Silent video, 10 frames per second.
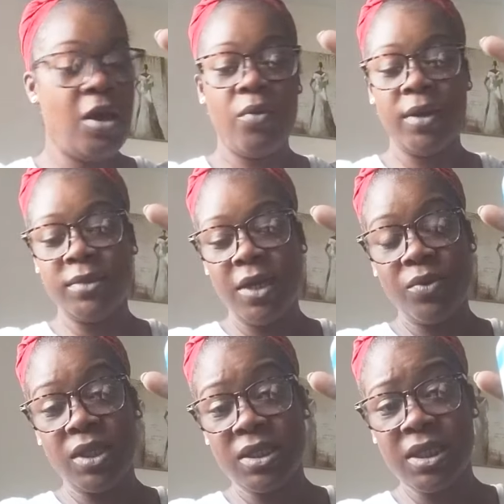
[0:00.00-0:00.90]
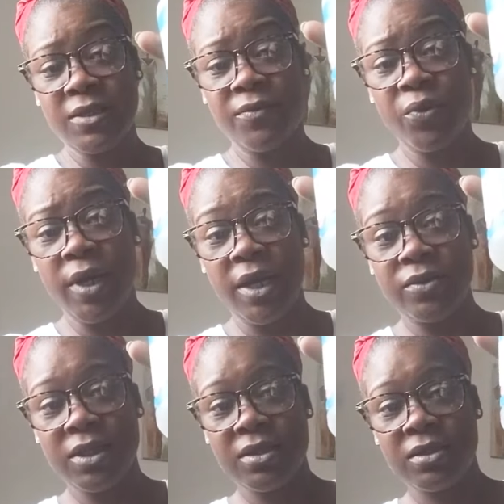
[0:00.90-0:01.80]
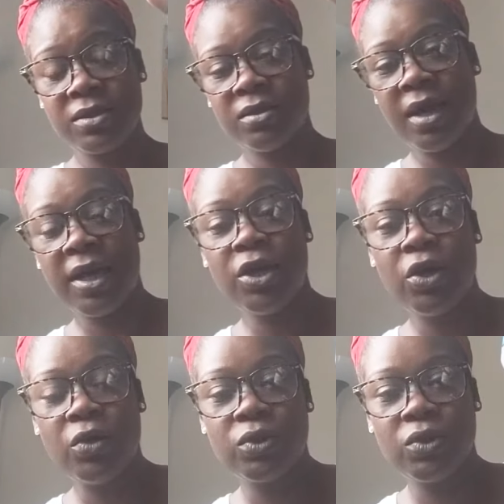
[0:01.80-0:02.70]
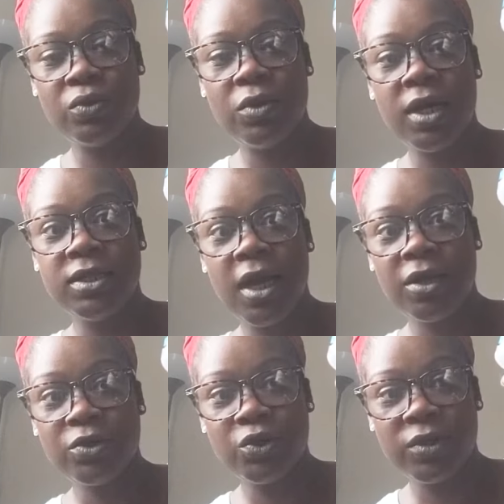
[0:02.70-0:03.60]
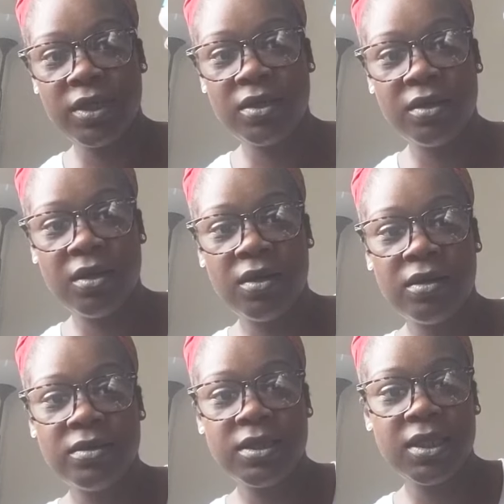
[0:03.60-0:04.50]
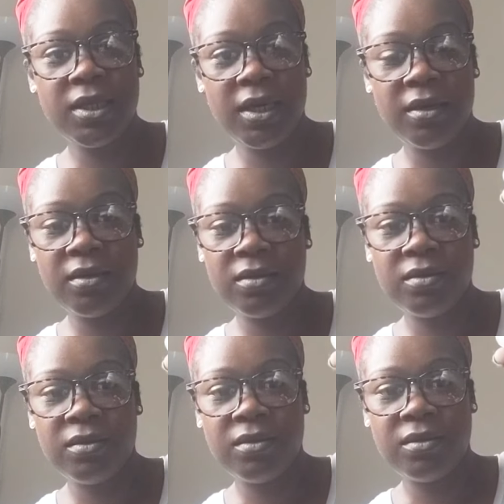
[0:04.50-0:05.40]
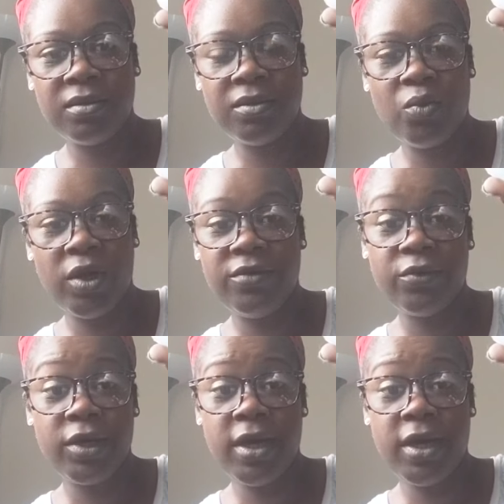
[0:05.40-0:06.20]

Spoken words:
When I'm done with this 6 fluid ounces, I can go to Dollar Tree to get one for $1.